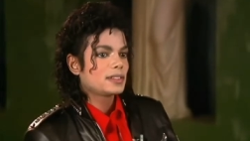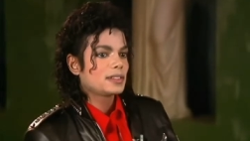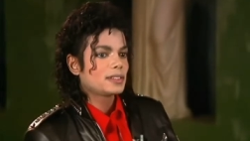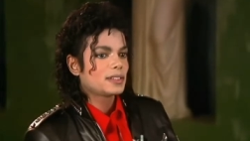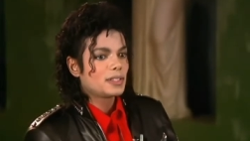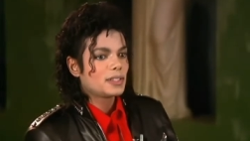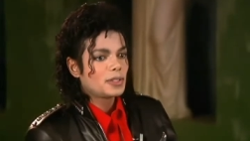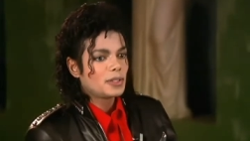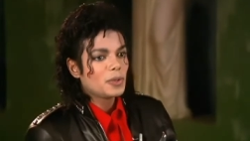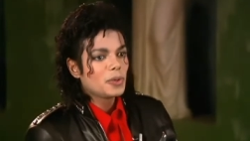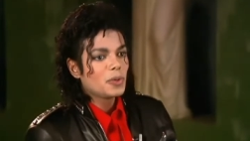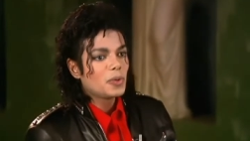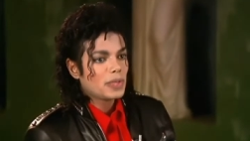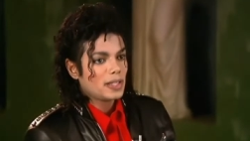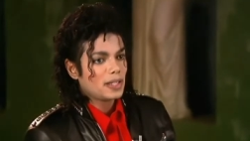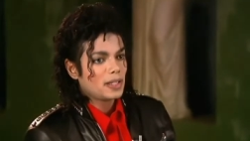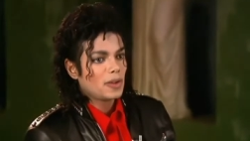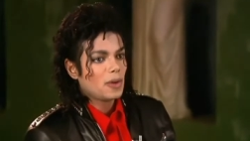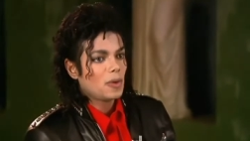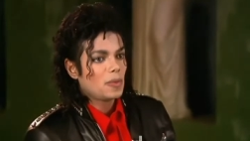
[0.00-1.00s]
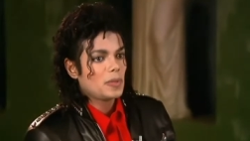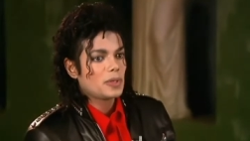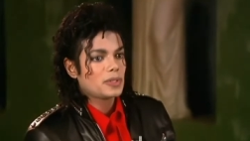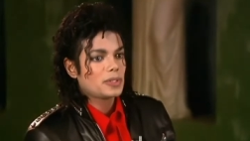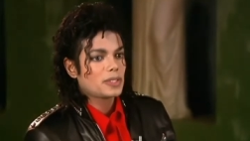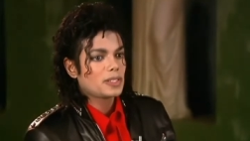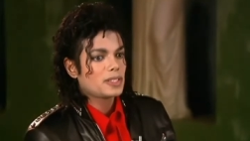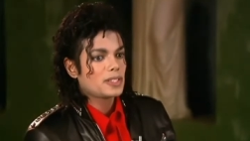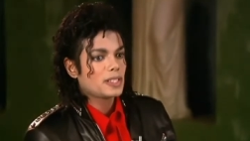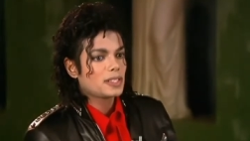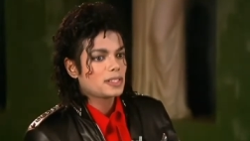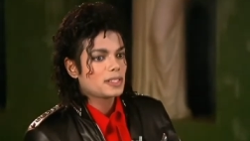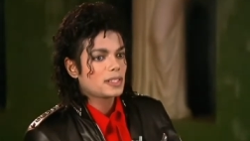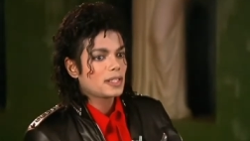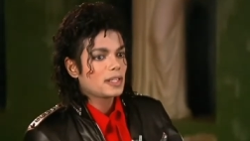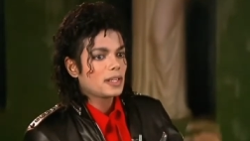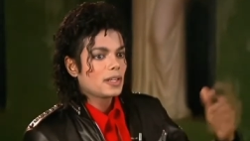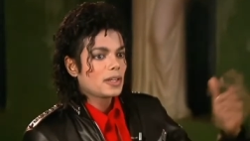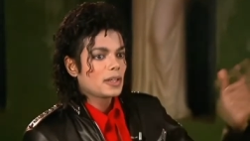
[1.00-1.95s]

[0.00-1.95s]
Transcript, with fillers: to do with it almost because it's